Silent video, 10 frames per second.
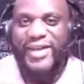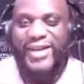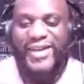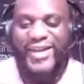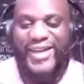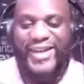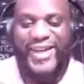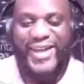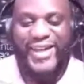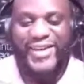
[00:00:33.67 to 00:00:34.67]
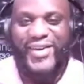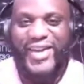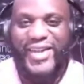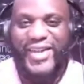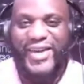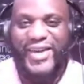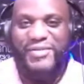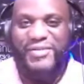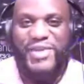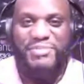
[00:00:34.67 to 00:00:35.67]
I love
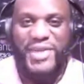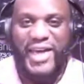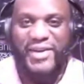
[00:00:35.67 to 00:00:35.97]
piano.